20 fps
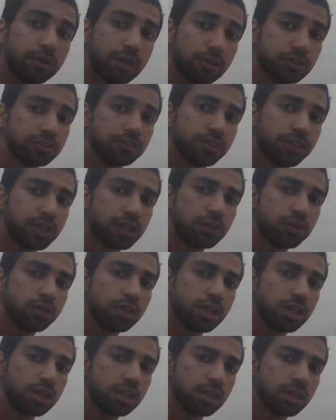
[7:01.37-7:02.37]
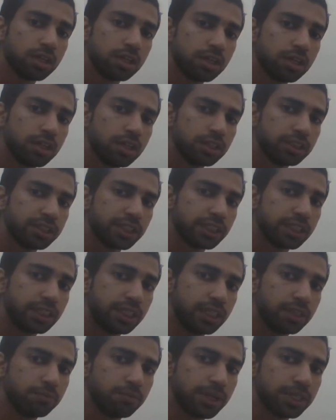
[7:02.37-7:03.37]
was very good
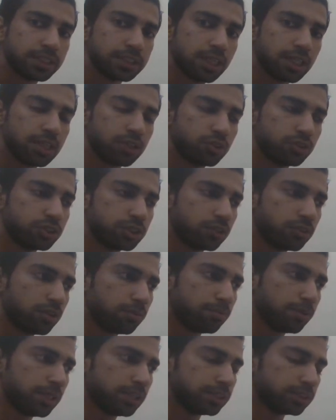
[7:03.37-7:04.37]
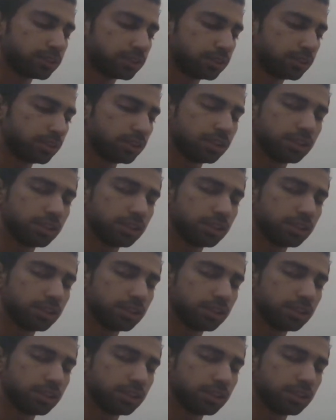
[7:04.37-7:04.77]
technique by Salah to shuffle past.